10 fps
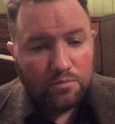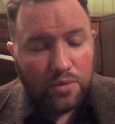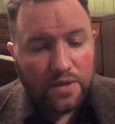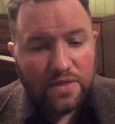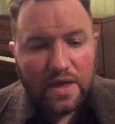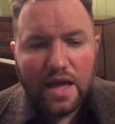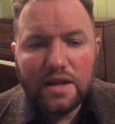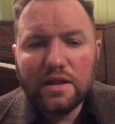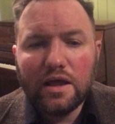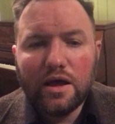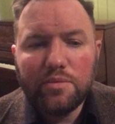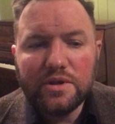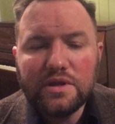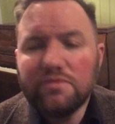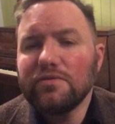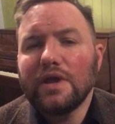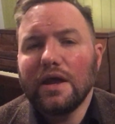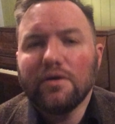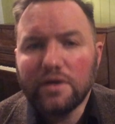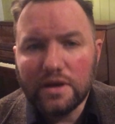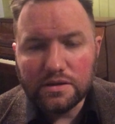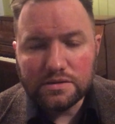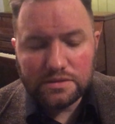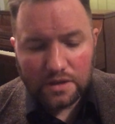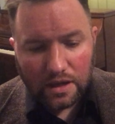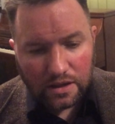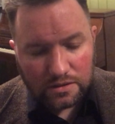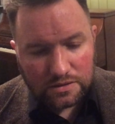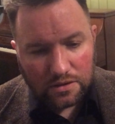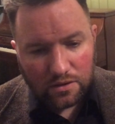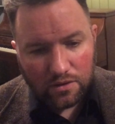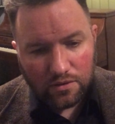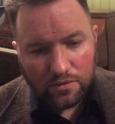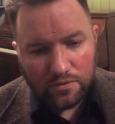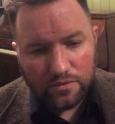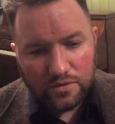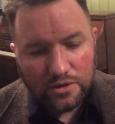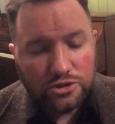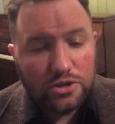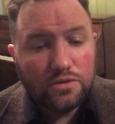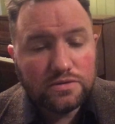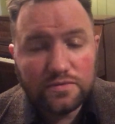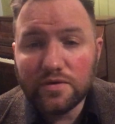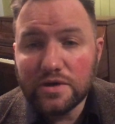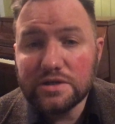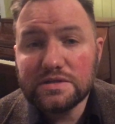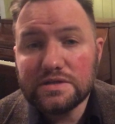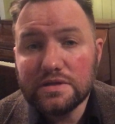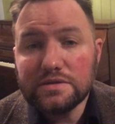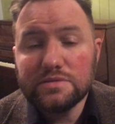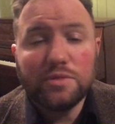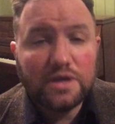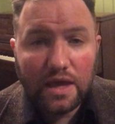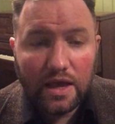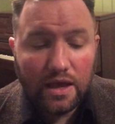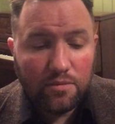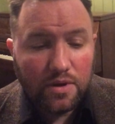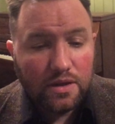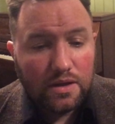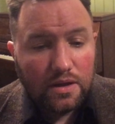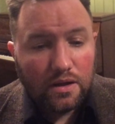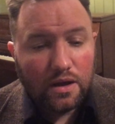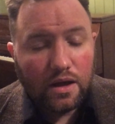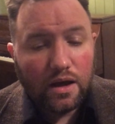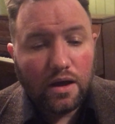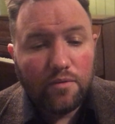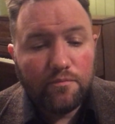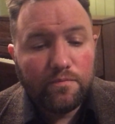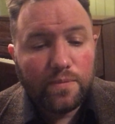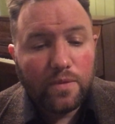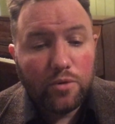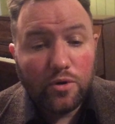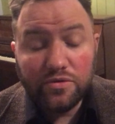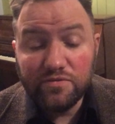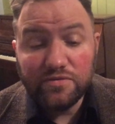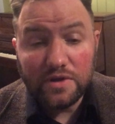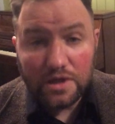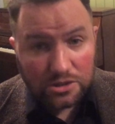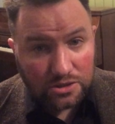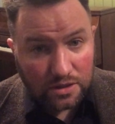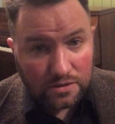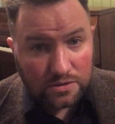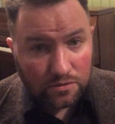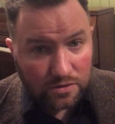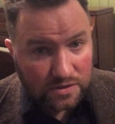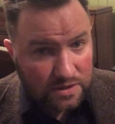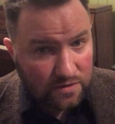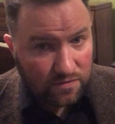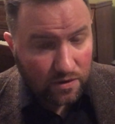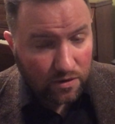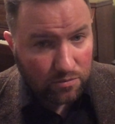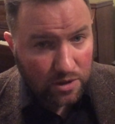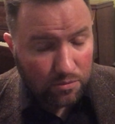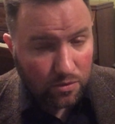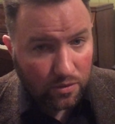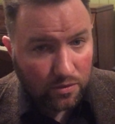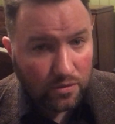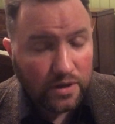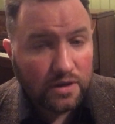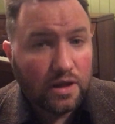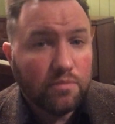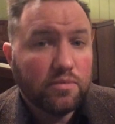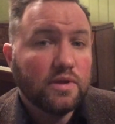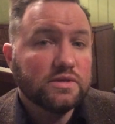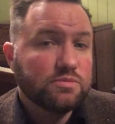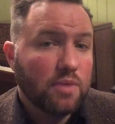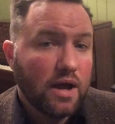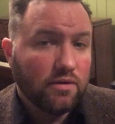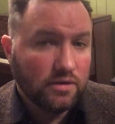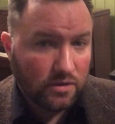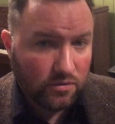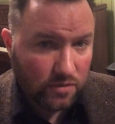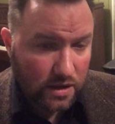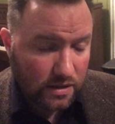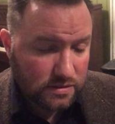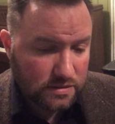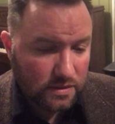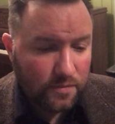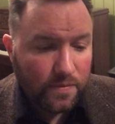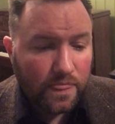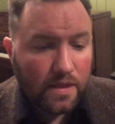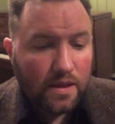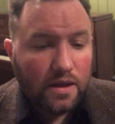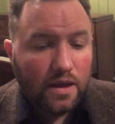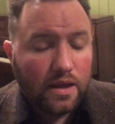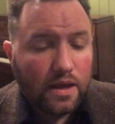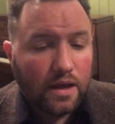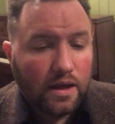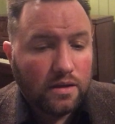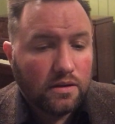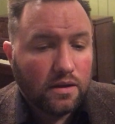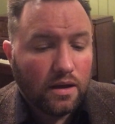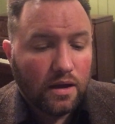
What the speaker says: But they ended up in different areas. And so the Jews, for instance, became both the Phoenicians, who were seafaring people who ended up inspiring the Greeks, and